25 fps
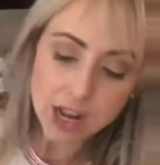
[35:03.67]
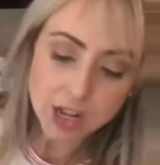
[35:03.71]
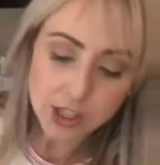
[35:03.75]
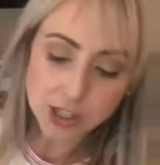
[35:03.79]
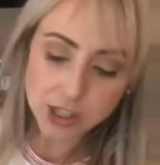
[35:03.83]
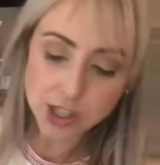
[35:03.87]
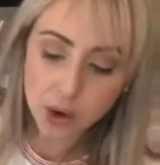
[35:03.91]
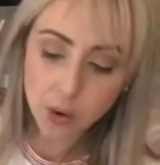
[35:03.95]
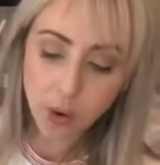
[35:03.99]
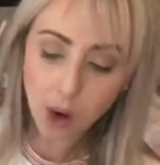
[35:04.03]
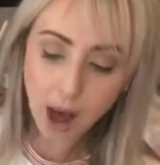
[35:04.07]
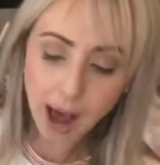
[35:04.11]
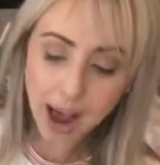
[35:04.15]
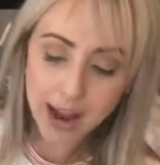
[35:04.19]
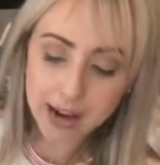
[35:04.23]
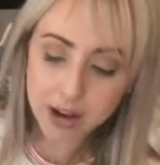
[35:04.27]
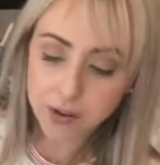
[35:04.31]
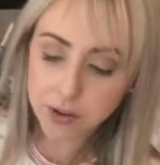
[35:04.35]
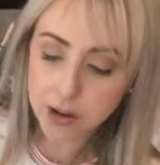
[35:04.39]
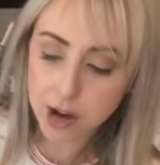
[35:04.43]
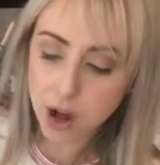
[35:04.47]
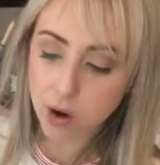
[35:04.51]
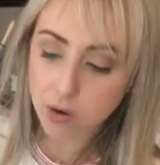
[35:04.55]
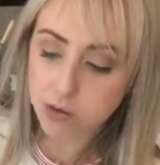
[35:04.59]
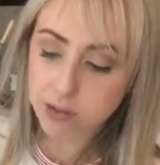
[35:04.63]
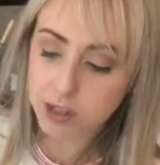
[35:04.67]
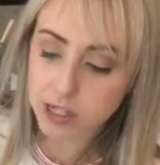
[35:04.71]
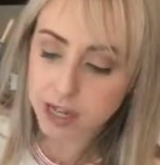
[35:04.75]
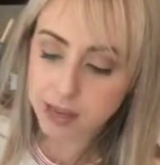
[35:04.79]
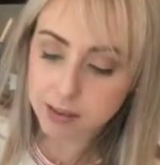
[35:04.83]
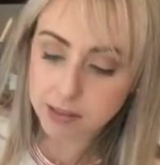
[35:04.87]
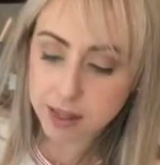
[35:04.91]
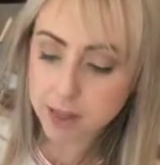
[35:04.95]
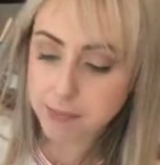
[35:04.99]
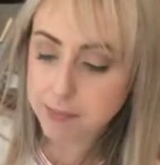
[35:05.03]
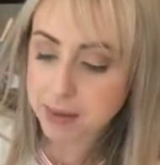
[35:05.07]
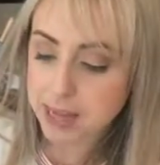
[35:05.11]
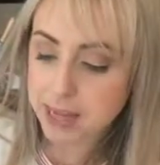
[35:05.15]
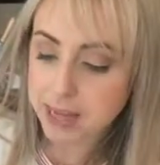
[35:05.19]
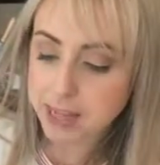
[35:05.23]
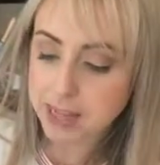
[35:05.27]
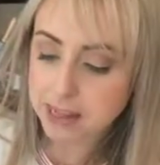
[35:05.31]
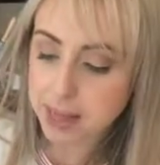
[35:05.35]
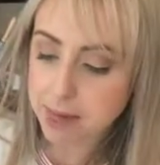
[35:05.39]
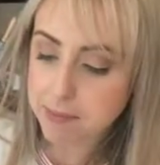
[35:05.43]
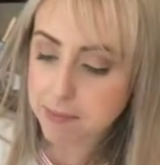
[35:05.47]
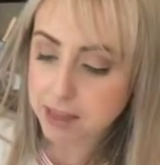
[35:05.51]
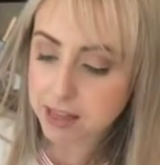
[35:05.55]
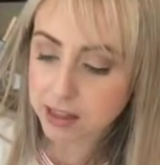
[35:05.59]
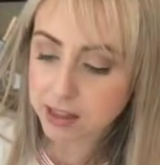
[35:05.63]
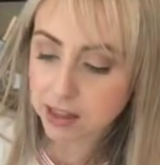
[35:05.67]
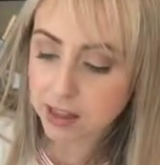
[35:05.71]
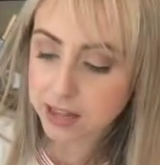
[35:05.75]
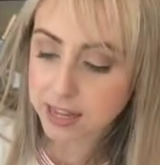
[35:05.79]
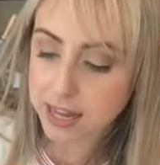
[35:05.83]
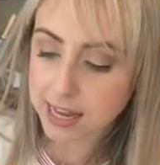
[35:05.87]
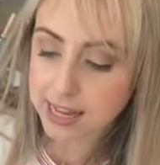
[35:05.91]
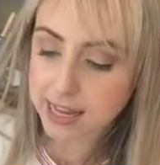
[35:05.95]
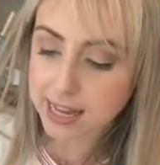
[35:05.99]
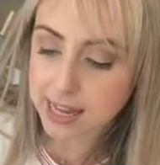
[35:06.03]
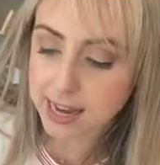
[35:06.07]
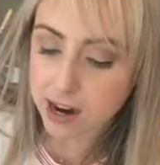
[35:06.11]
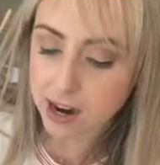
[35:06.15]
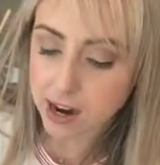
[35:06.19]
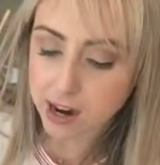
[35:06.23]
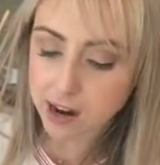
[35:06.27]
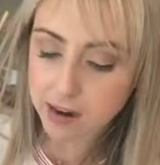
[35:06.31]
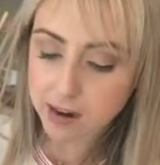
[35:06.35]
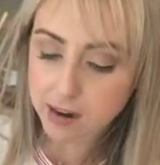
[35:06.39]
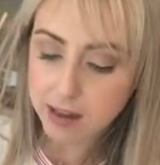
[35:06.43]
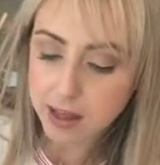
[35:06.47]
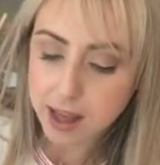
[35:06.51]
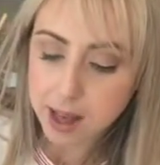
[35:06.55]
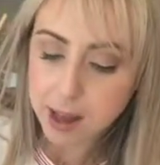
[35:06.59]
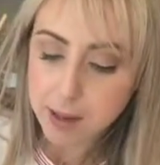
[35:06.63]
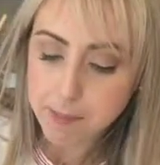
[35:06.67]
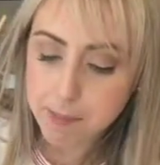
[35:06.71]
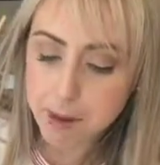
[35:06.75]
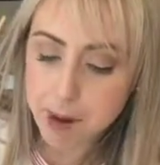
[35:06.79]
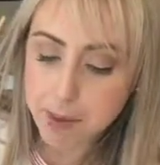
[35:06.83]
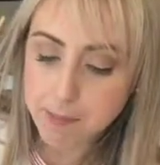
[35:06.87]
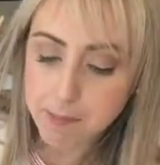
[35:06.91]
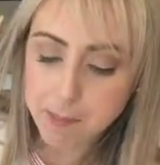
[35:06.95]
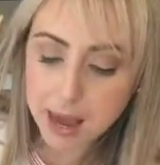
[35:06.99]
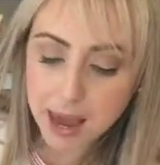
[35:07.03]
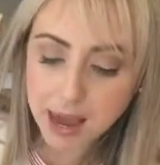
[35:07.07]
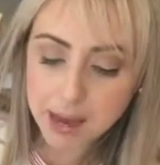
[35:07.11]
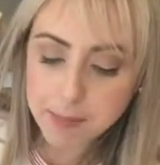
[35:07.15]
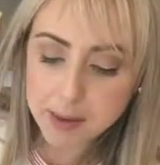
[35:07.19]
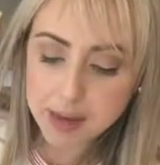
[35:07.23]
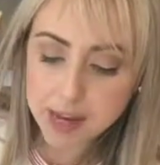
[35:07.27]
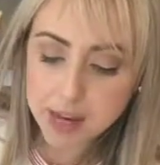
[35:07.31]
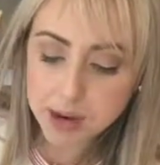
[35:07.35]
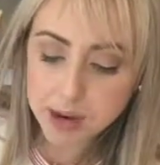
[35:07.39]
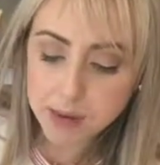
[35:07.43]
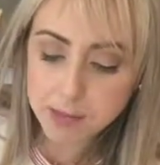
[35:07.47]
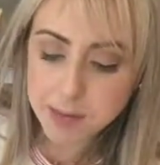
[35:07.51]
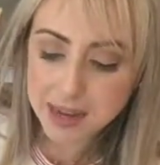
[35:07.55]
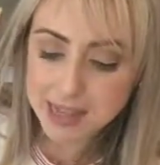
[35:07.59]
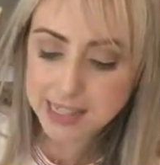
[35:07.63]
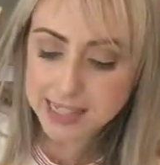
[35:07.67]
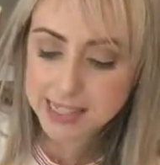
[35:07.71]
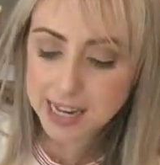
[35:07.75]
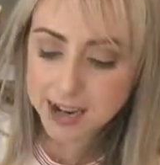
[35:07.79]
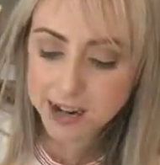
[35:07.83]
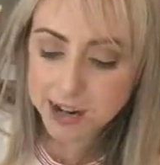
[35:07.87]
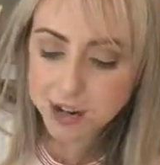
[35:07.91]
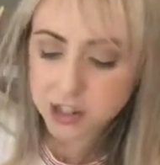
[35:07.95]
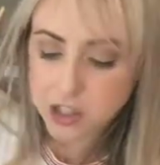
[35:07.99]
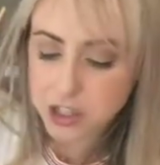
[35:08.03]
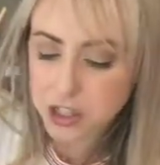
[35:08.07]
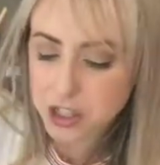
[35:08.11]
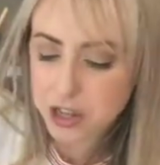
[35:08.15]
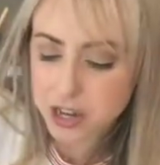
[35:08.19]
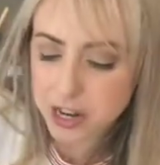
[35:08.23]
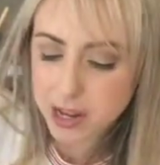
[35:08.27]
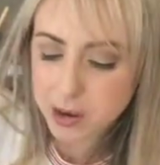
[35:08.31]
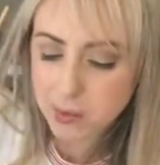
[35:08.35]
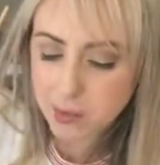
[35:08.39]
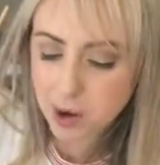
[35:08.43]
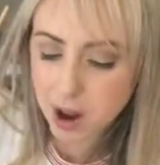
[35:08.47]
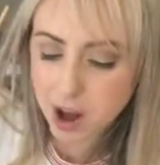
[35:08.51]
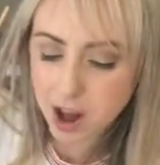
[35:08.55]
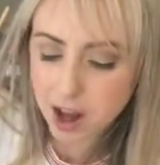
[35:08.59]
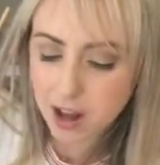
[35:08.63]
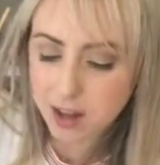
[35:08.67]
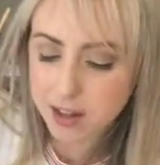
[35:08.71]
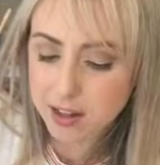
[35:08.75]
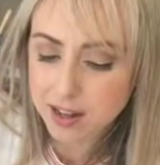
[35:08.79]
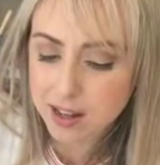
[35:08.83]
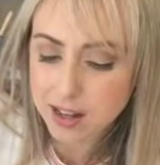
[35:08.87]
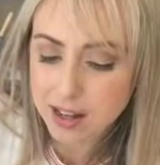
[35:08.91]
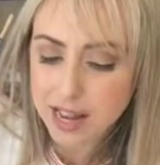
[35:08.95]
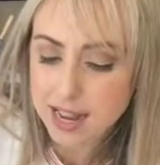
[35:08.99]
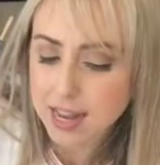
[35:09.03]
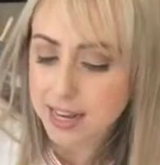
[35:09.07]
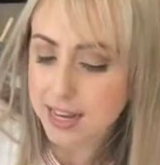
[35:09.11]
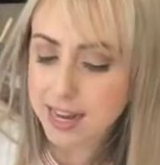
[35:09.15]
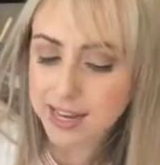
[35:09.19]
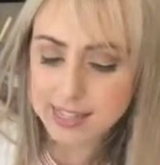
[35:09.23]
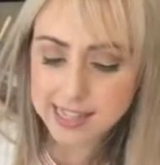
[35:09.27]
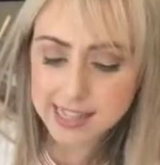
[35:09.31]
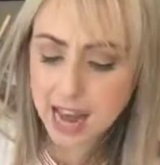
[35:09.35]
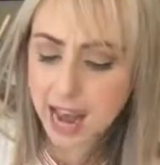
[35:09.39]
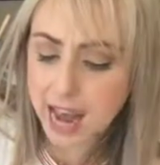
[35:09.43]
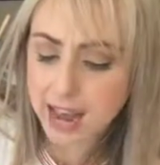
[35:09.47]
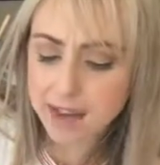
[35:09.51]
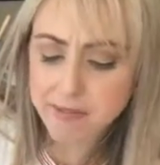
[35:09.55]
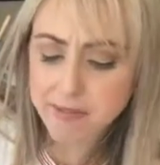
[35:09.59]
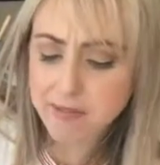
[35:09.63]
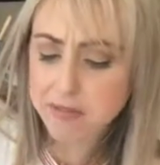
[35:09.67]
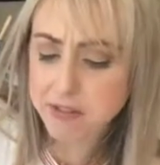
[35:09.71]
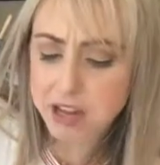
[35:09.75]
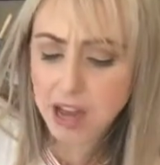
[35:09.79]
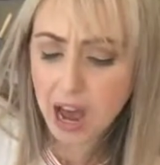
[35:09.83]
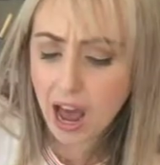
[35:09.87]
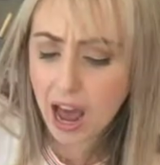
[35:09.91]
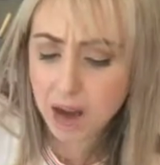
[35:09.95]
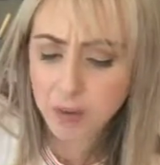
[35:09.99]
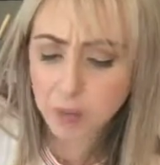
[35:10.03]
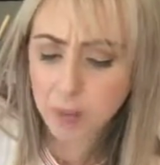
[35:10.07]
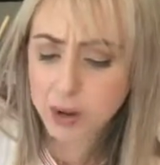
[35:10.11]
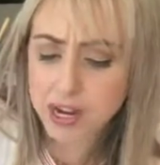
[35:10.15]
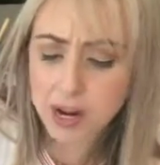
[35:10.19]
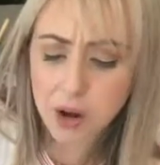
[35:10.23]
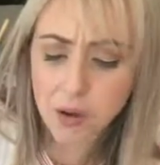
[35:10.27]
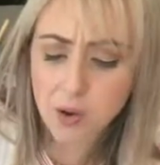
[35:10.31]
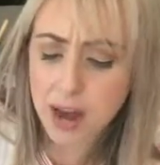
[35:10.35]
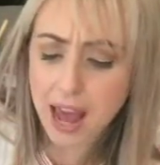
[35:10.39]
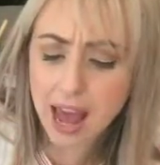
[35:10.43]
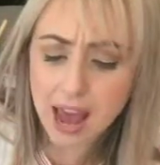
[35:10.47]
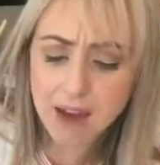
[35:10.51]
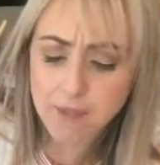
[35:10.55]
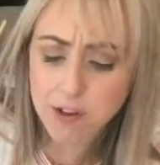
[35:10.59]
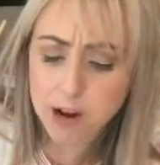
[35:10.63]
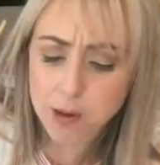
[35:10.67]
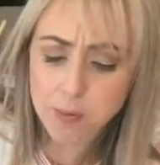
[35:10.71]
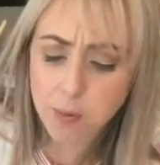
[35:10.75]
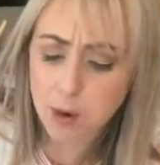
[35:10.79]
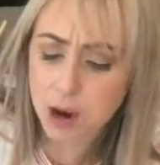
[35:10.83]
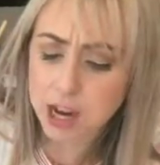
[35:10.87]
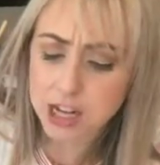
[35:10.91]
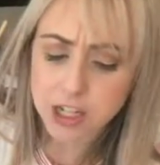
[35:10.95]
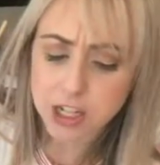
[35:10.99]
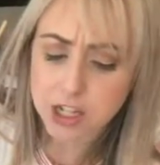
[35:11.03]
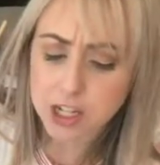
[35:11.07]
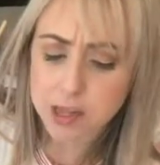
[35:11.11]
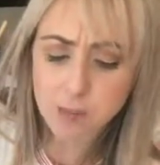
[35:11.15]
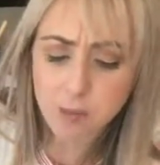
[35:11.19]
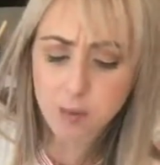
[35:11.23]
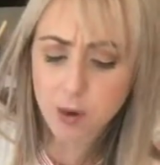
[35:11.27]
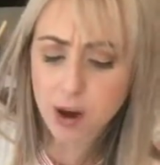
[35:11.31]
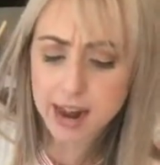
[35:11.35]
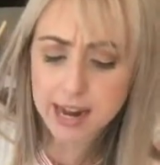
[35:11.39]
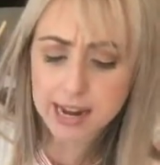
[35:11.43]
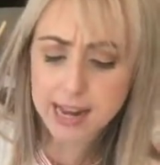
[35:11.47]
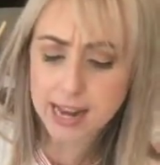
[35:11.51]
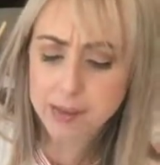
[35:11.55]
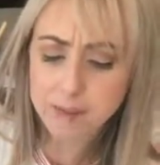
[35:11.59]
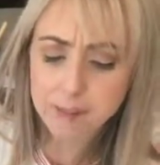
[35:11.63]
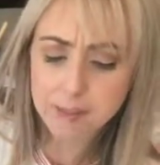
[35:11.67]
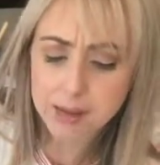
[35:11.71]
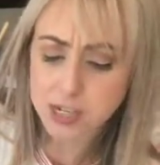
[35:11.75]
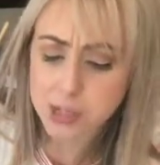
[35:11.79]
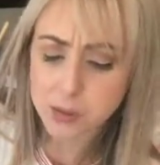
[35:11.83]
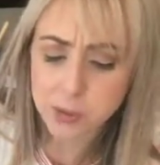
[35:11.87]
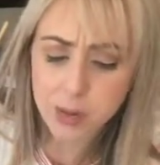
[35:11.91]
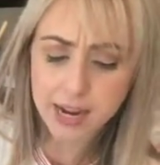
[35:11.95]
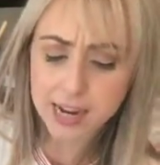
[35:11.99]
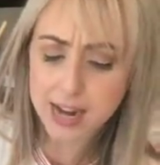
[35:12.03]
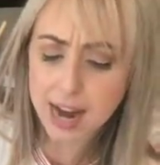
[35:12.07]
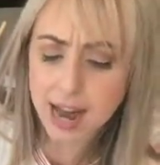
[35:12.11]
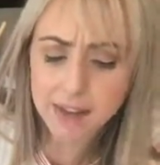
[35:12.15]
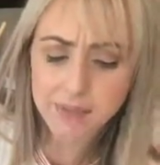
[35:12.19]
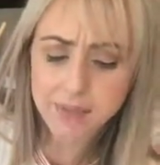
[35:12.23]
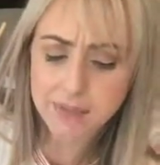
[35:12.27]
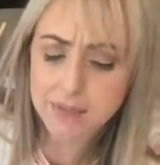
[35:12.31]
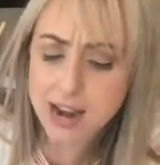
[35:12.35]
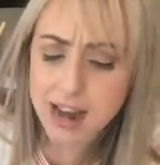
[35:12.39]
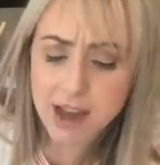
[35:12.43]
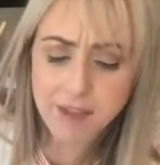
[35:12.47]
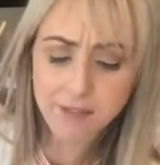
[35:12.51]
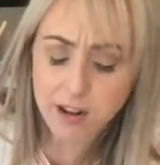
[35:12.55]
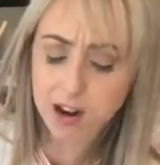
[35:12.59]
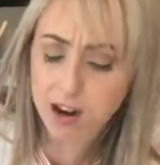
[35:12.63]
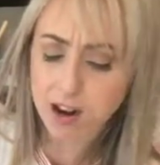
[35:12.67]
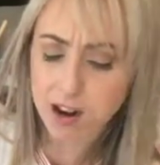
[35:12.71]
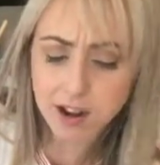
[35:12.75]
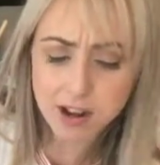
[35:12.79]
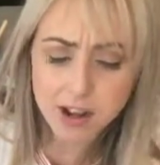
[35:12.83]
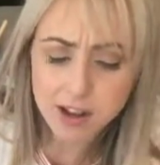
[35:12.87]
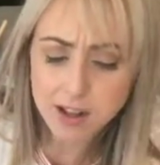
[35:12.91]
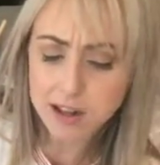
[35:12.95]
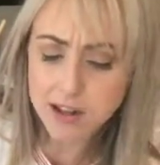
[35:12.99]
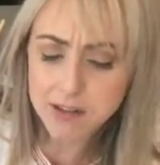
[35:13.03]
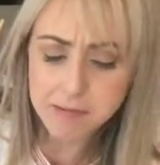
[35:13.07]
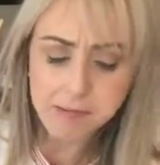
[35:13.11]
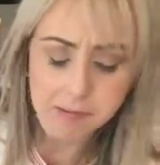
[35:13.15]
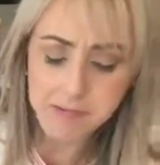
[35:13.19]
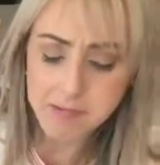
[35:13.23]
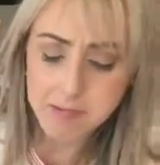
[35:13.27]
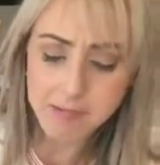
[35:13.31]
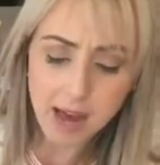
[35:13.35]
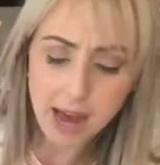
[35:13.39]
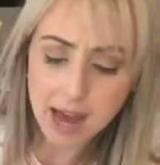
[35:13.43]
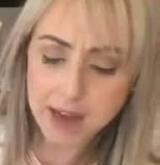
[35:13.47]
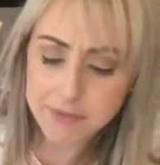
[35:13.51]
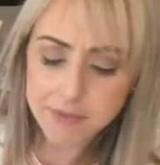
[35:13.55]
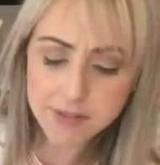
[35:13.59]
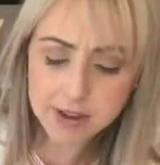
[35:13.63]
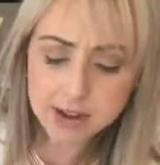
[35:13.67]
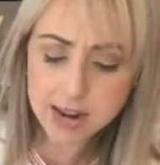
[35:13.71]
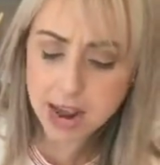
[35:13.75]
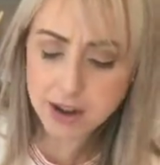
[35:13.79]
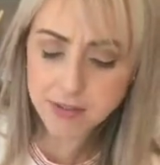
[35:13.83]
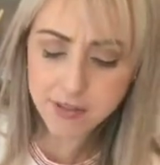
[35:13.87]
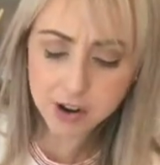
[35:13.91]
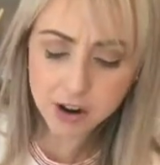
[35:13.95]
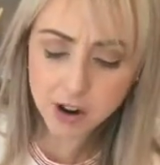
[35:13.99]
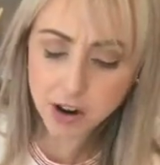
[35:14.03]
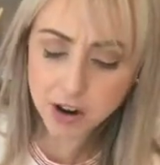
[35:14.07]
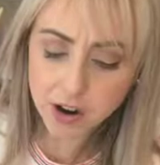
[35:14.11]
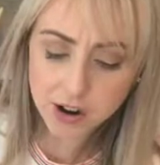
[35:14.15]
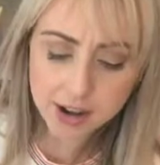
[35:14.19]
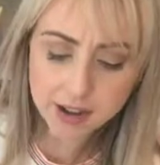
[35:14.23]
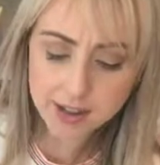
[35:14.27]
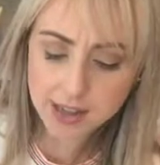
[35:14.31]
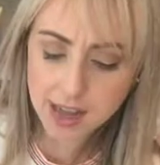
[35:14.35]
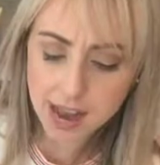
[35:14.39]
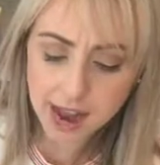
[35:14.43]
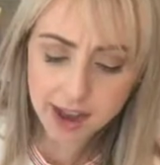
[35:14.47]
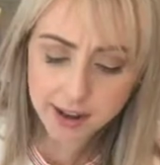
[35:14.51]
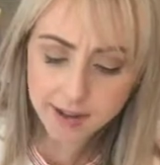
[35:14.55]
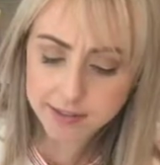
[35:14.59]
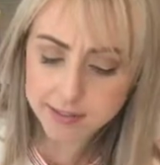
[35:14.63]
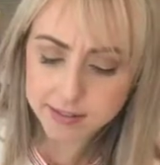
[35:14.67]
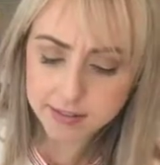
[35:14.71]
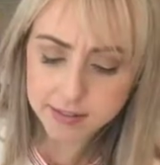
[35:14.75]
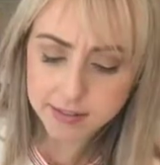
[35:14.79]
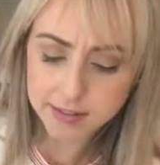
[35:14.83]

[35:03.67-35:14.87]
So I don't know. Let me look in here. But maybe you misunderstood it wrong because we don't ever brush the bread in between. I've never heard of that.